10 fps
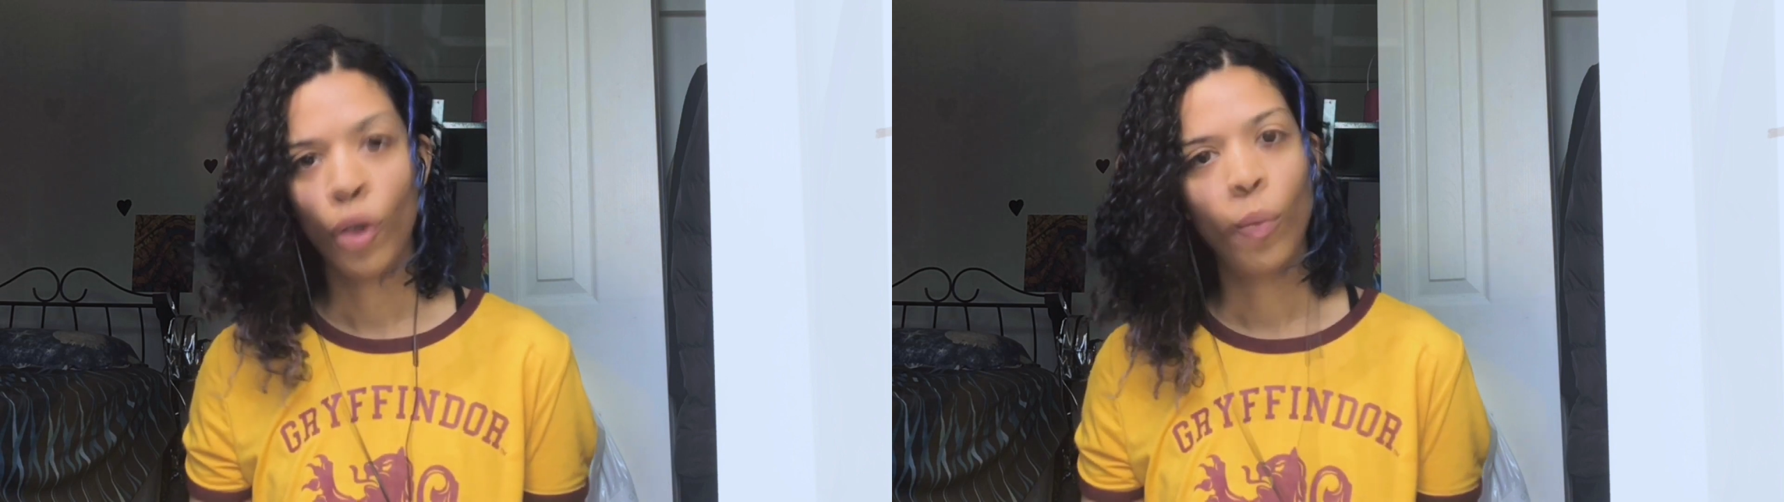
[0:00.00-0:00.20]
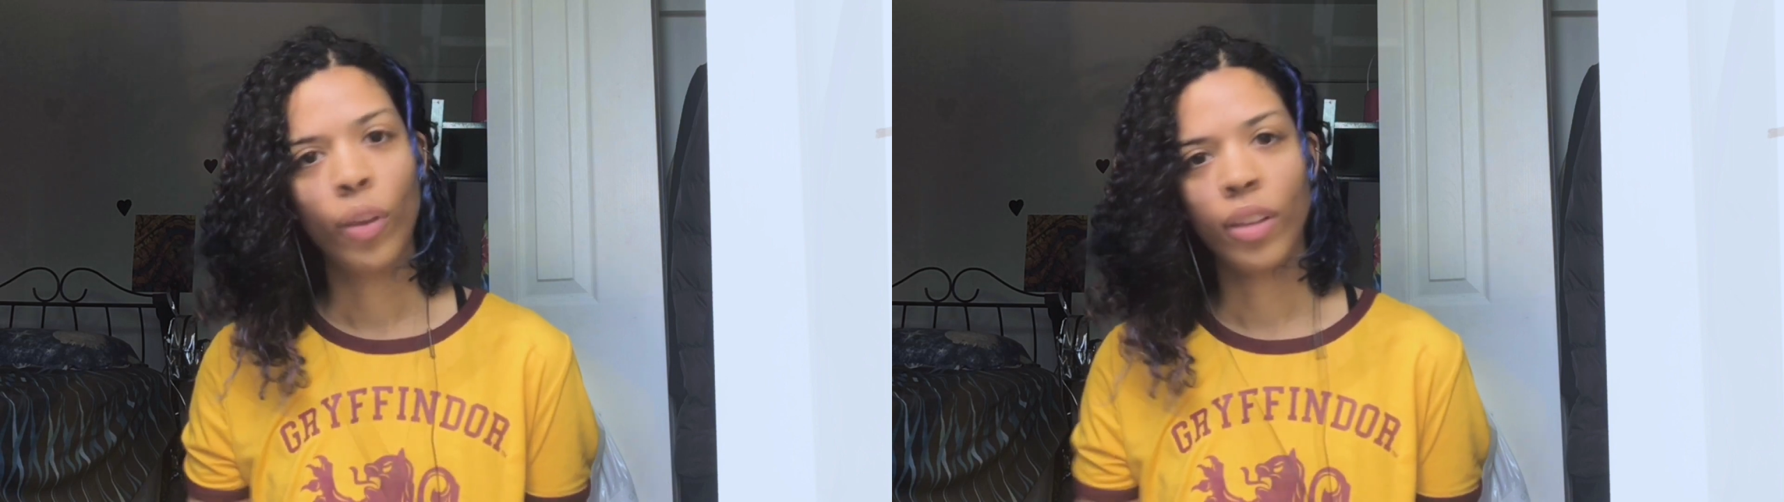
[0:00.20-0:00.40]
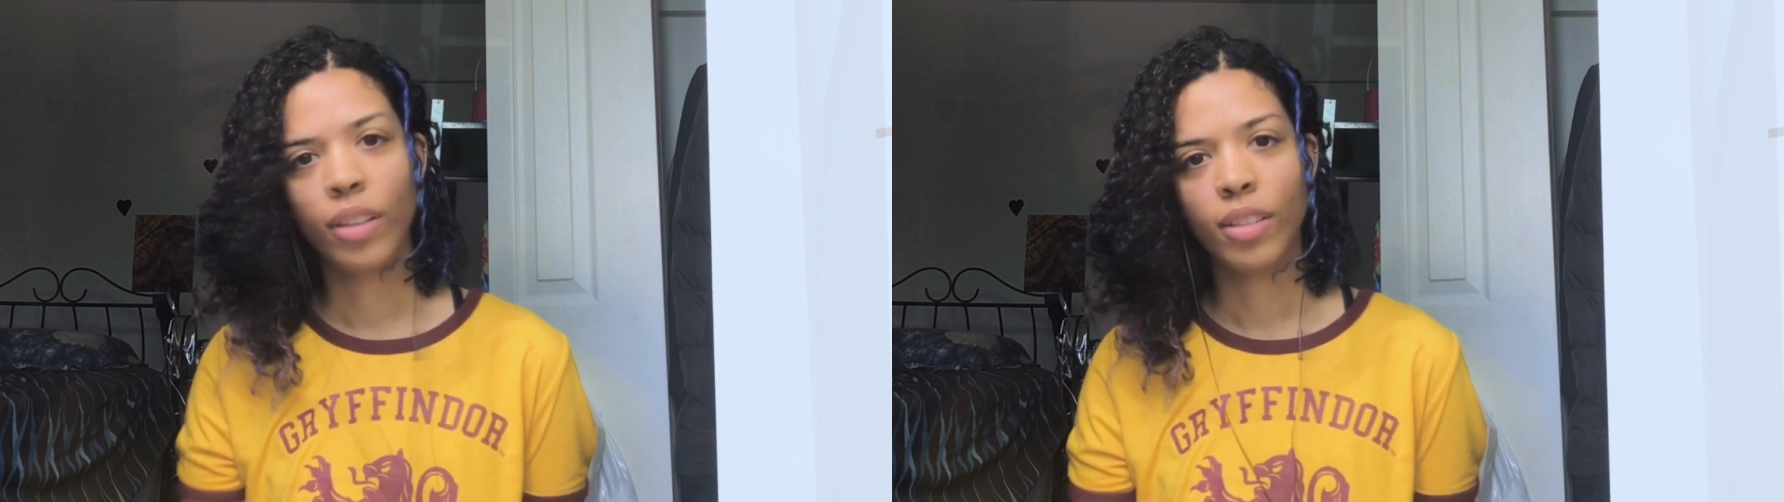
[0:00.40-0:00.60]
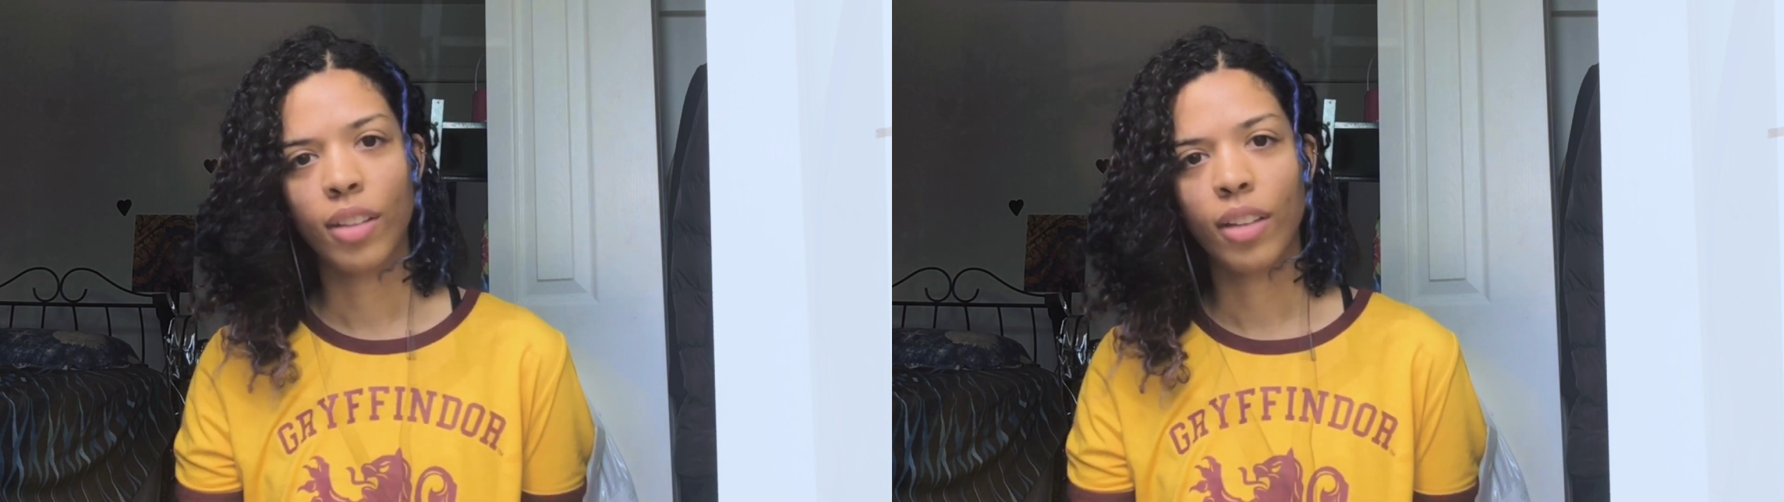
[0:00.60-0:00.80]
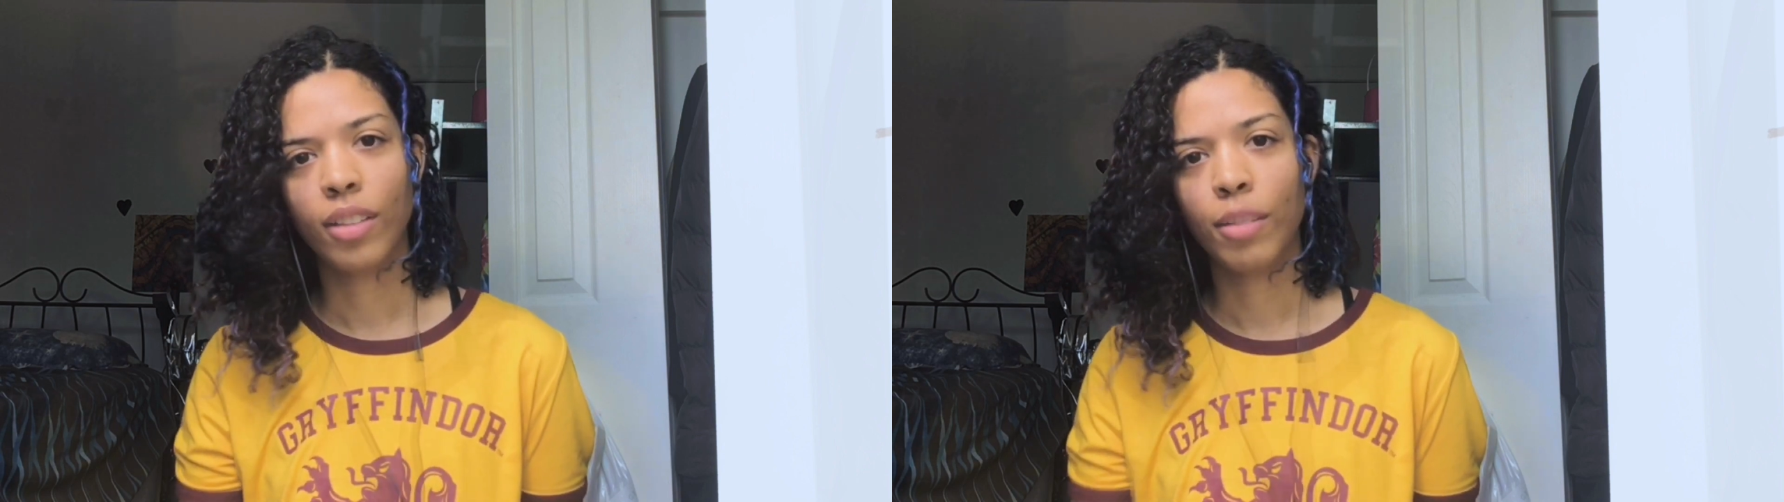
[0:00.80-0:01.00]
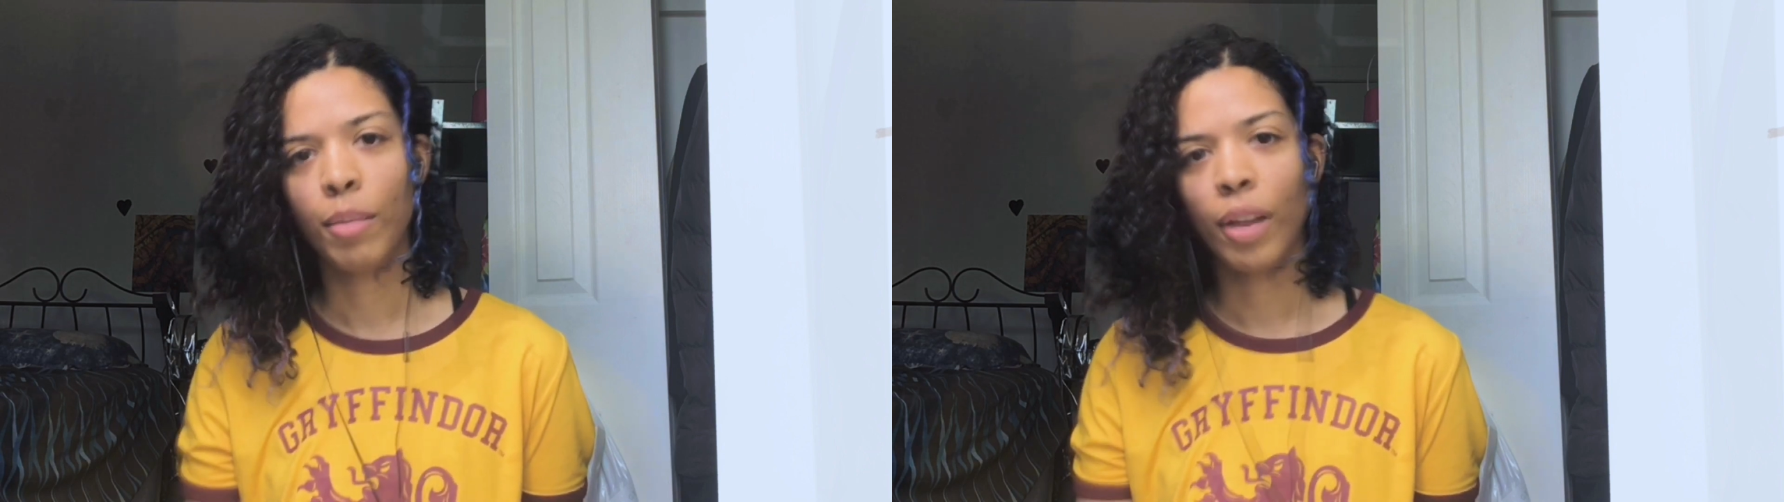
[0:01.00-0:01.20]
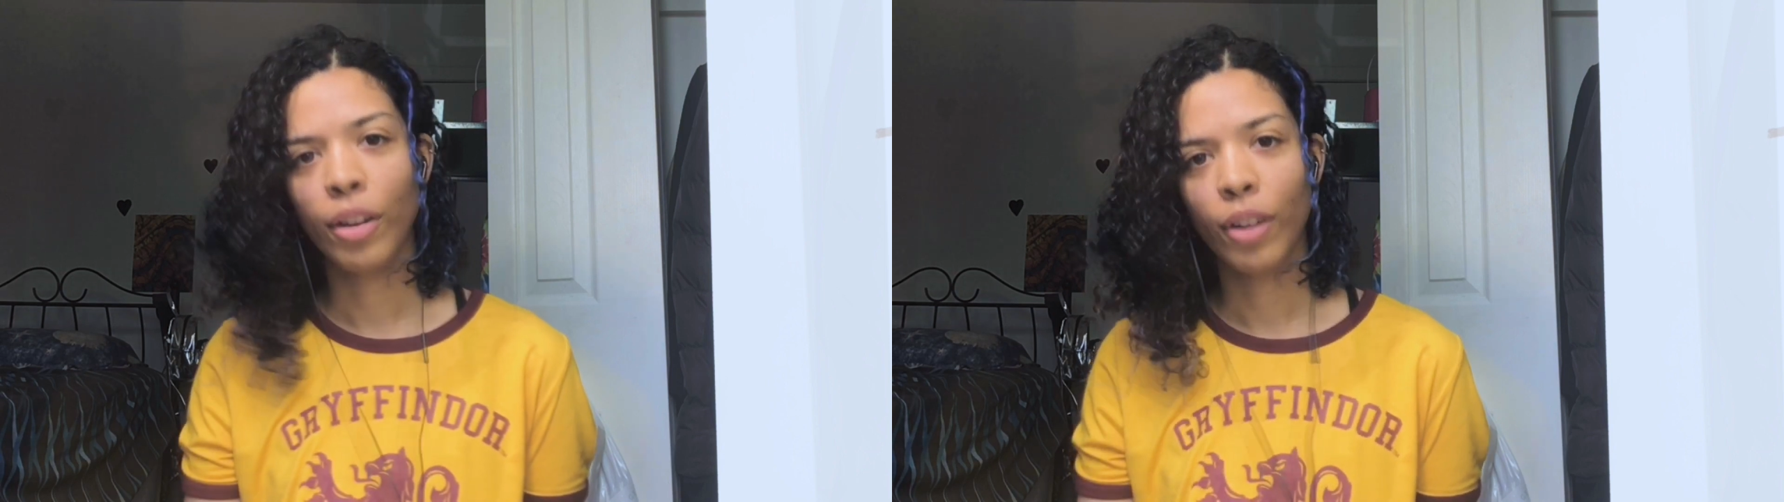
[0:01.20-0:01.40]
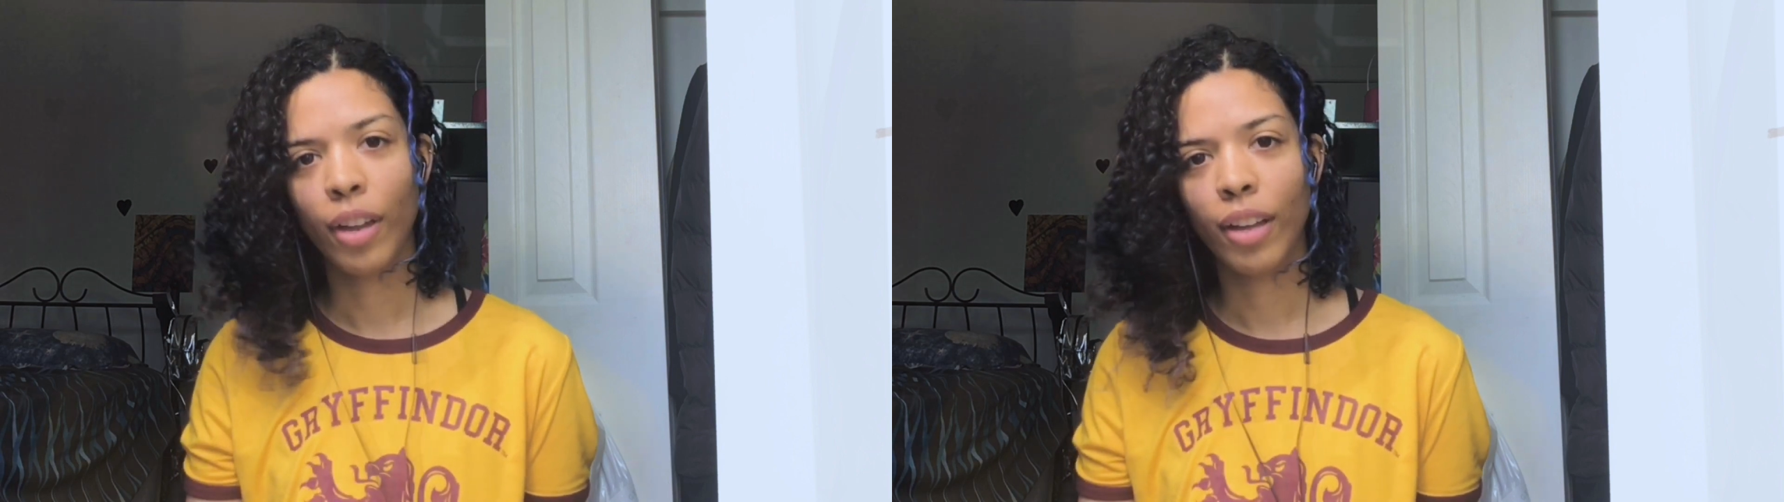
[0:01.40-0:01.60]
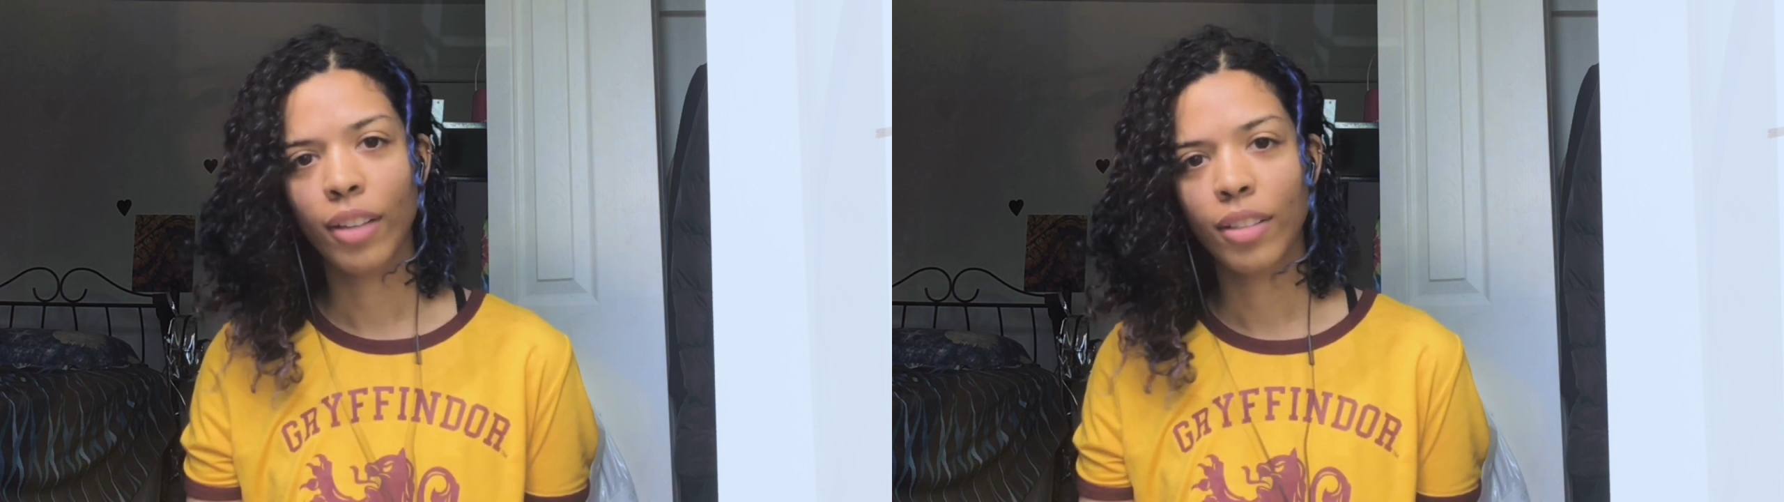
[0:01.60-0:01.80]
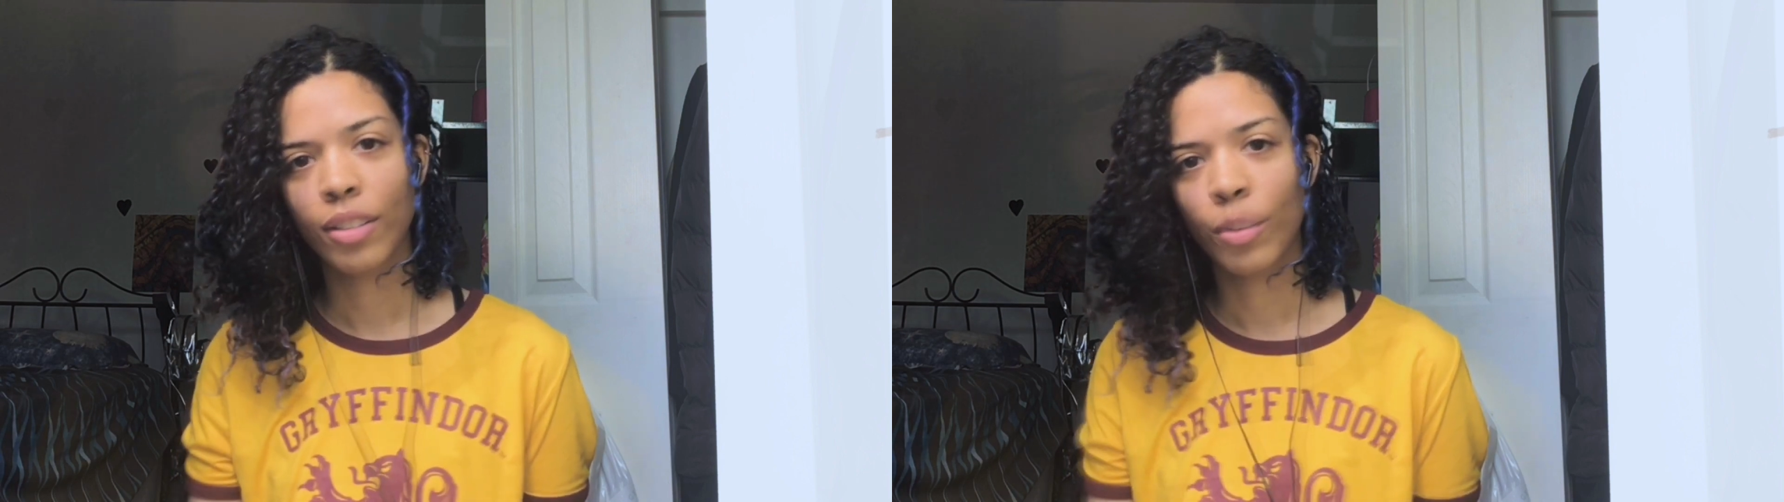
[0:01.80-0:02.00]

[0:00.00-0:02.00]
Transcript: where they decided to migrate,